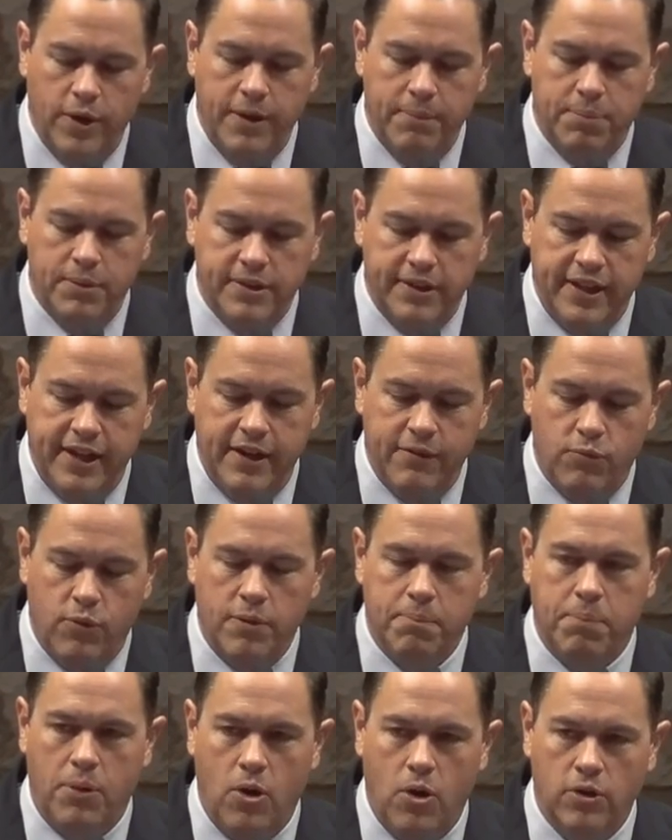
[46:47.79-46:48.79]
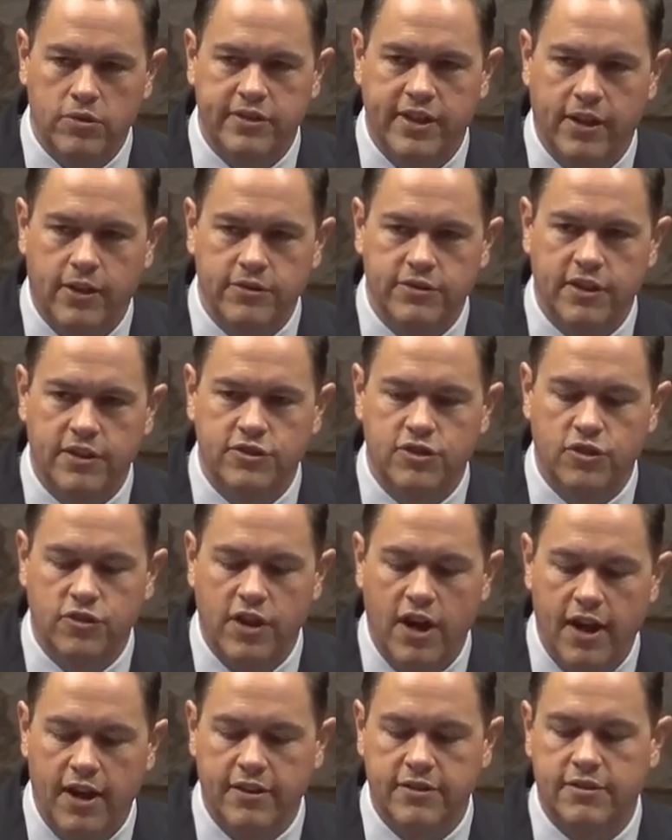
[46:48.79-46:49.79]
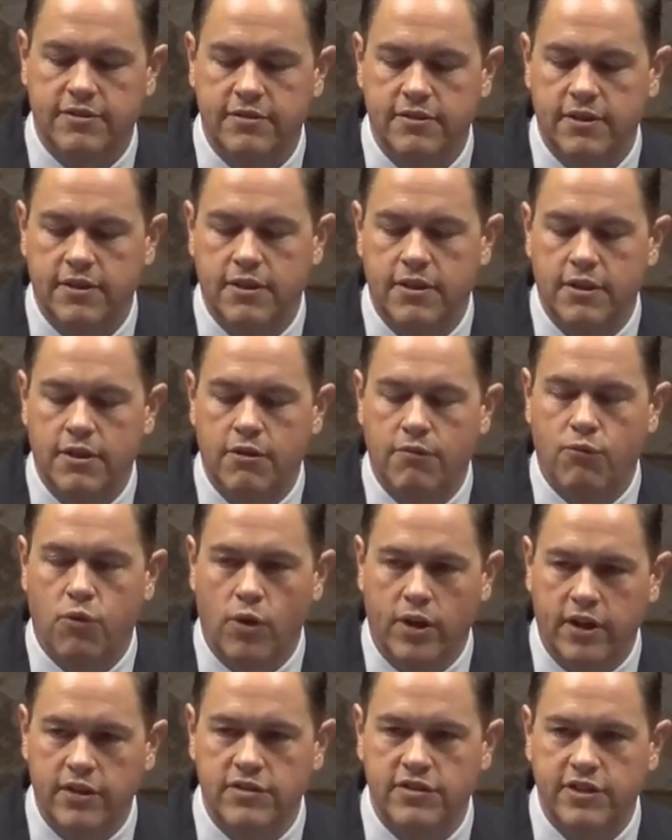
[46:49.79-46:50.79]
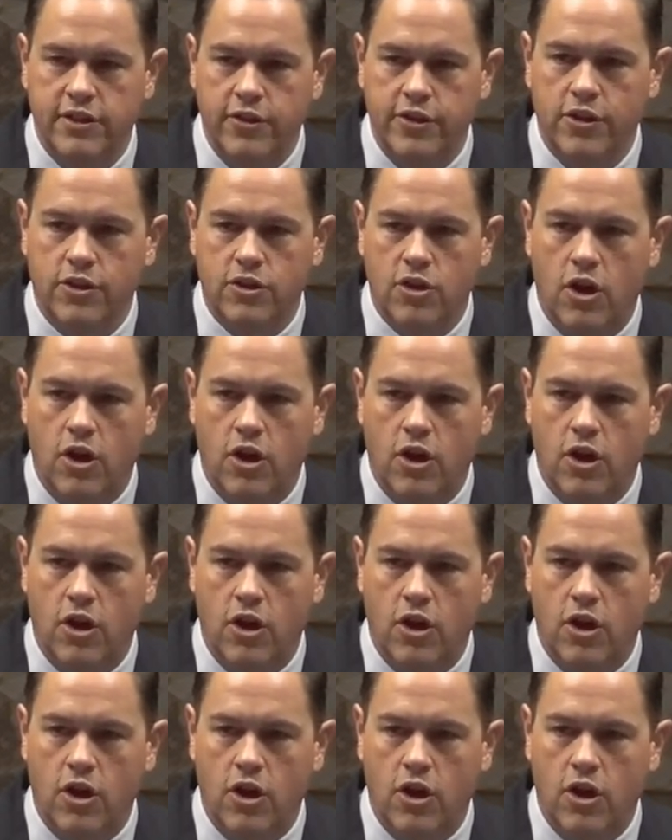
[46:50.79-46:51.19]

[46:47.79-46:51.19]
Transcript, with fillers: Paul tells us or not? For consider your calling, brothers.